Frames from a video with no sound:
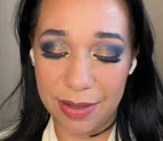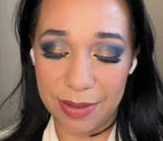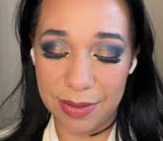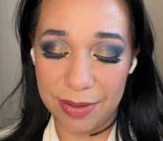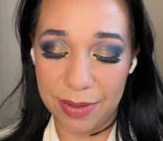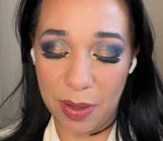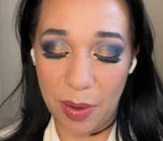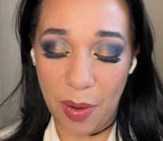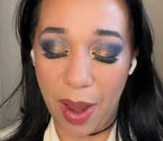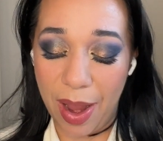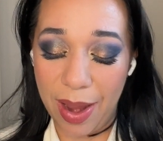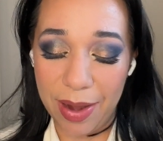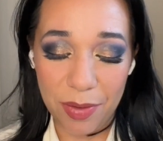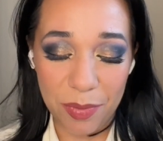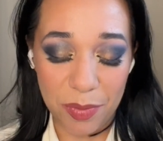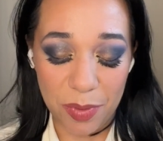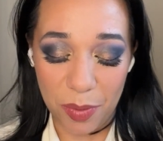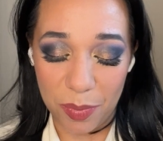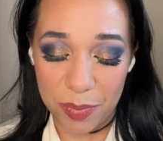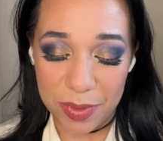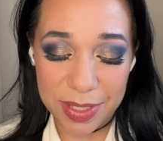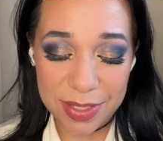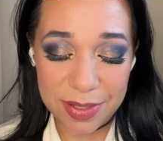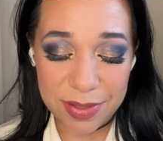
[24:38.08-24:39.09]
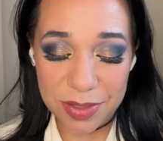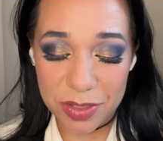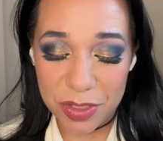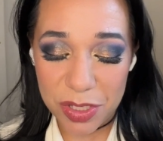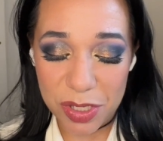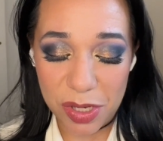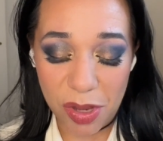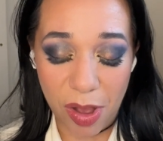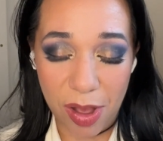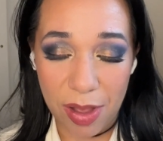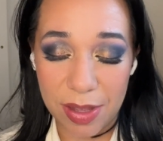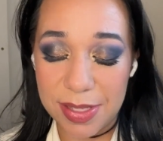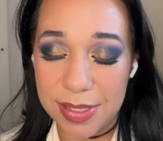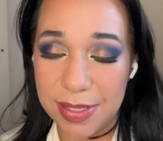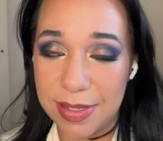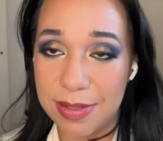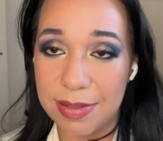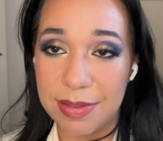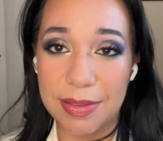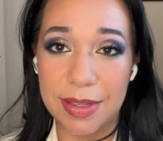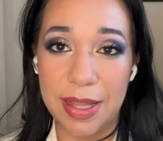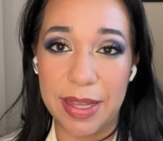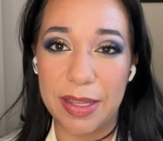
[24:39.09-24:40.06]
I don't know, these just cost
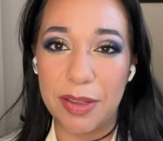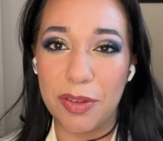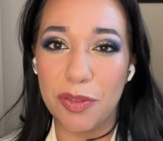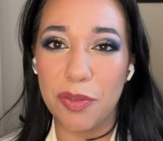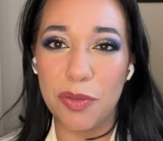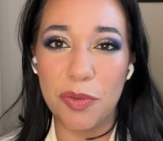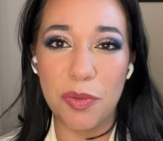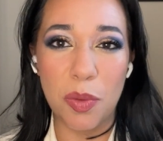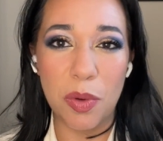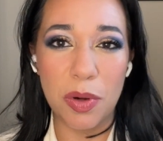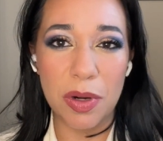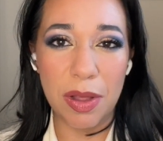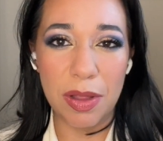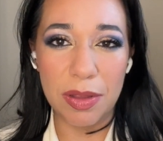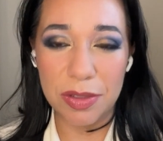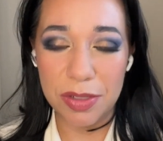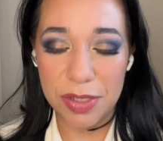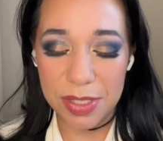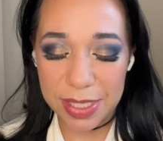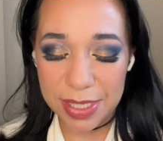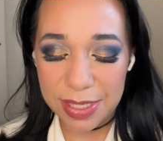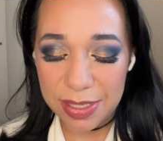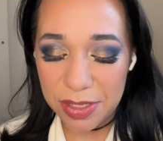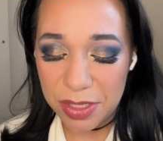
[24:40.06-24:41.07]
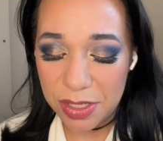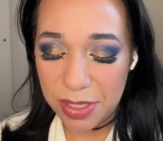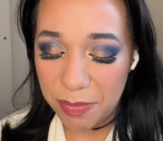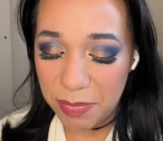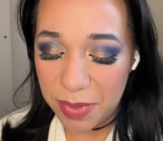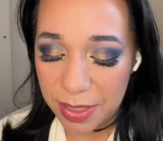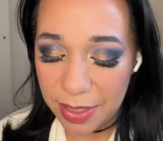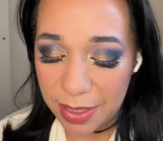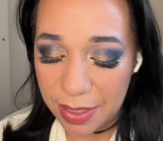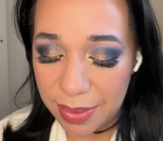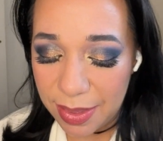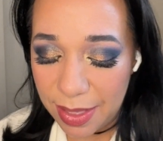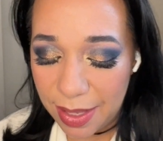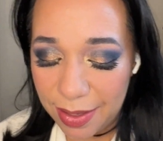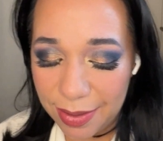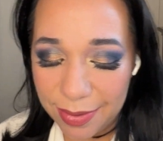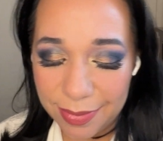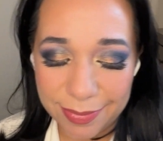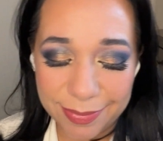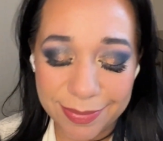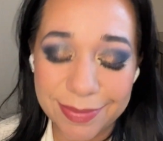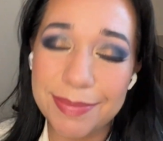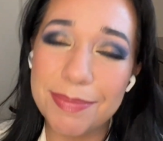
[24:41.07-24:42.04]
like $4 each, something like that.
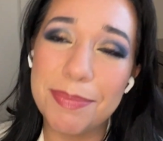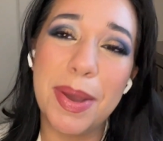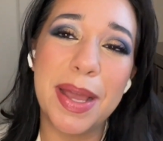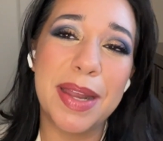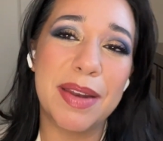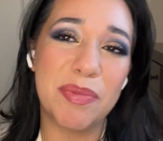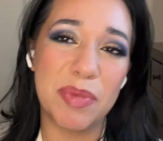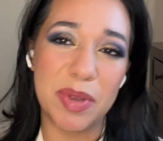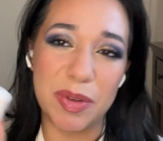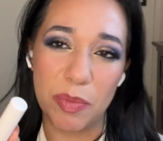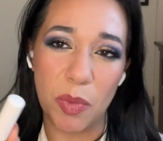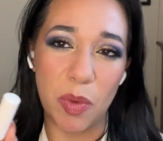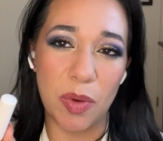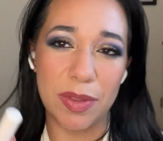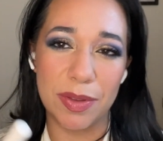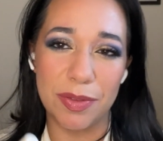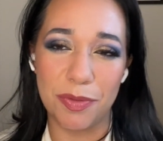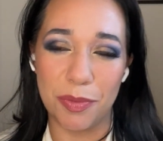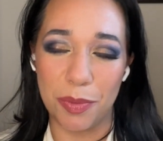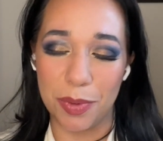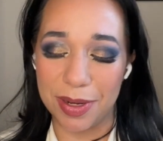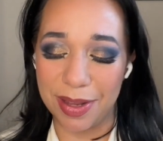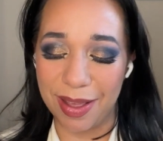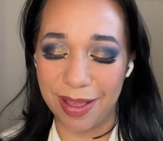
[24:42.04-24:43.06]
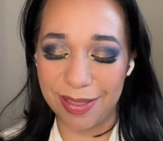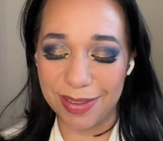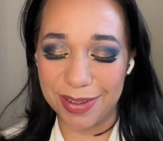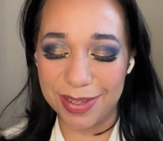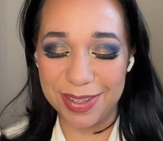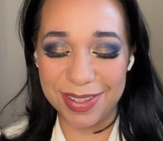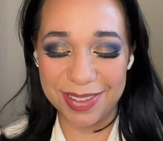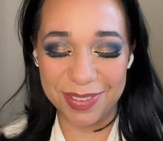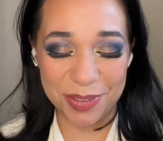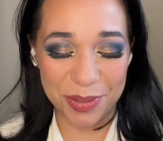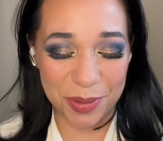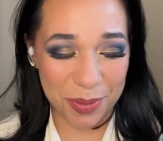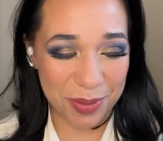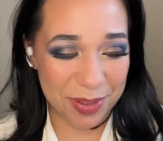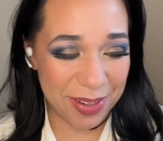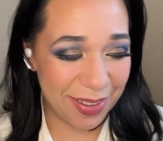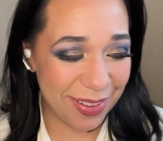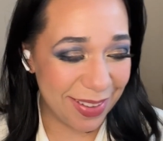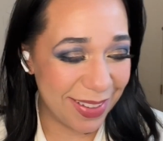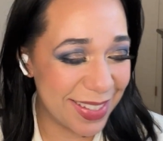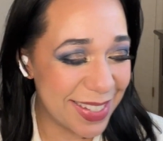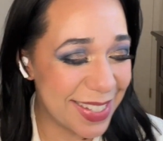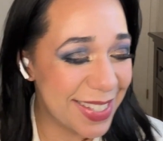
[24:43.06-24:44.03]
Might have been more than $4.
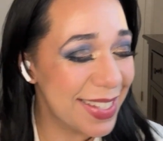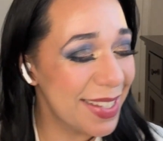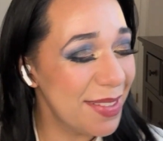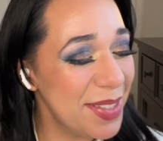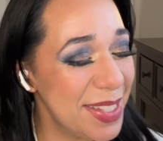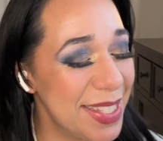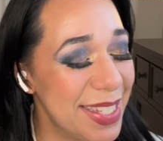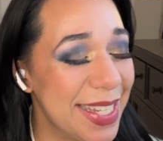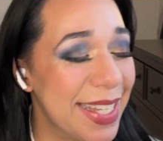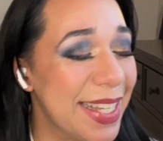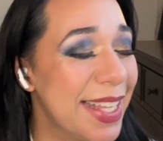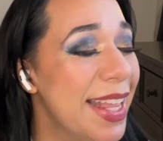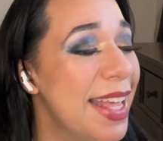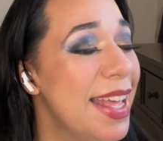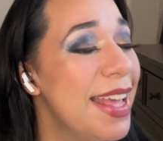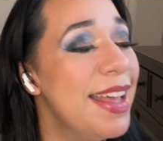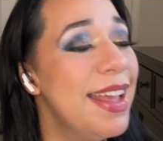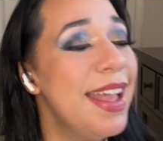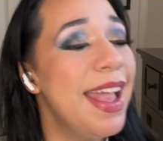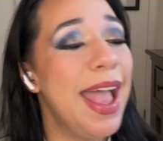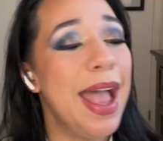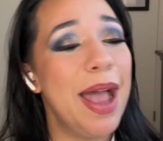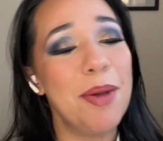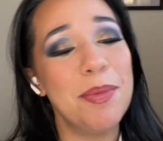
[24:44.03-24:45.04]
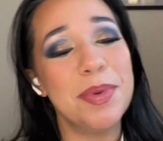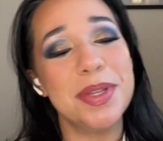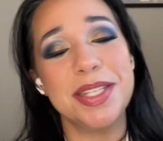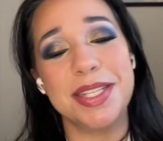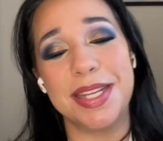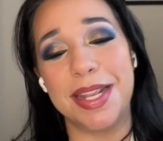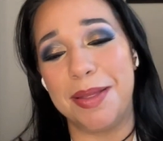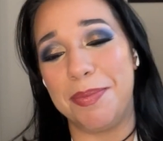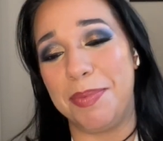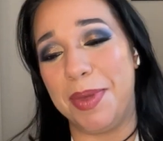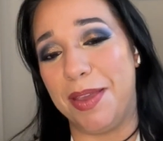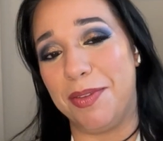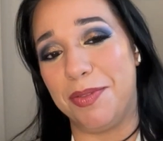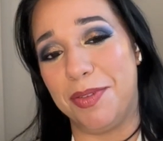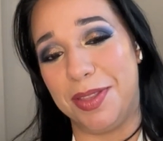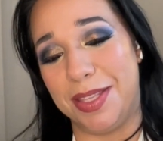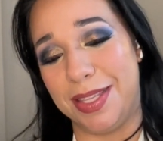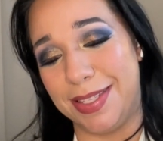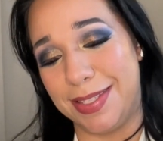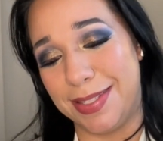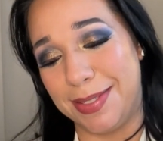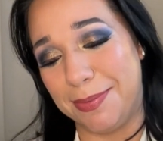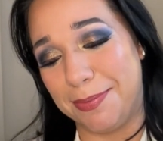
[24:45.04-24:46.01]
$4. Let me see. How much did I pay for
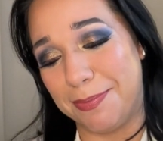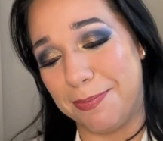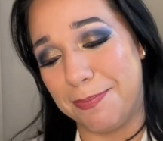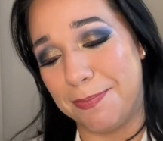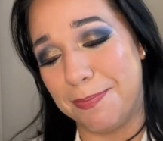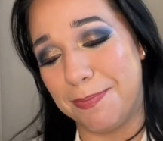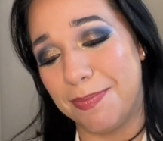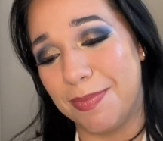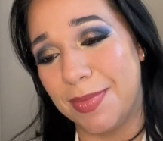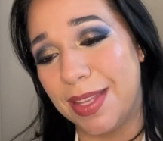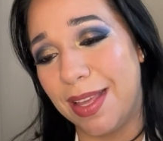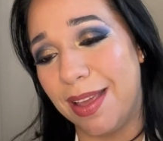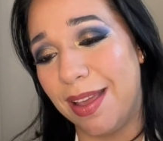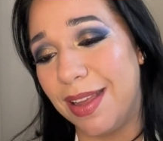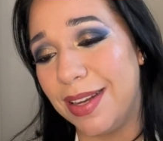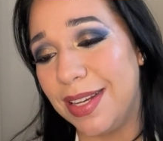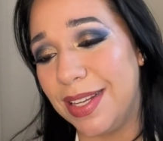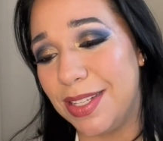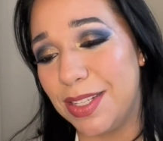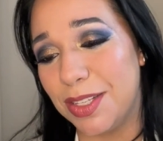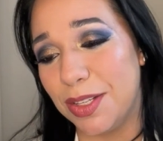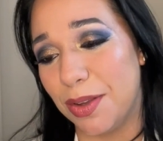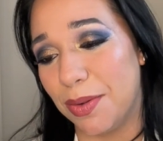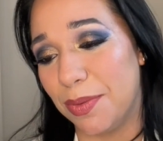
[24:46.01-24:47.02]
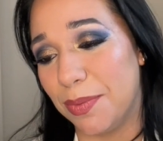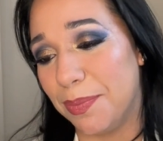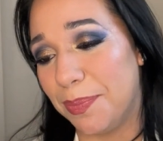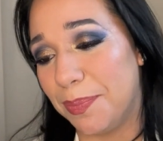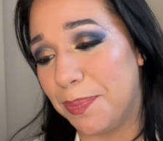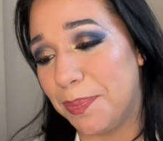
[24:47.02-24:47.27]
these? I need to know.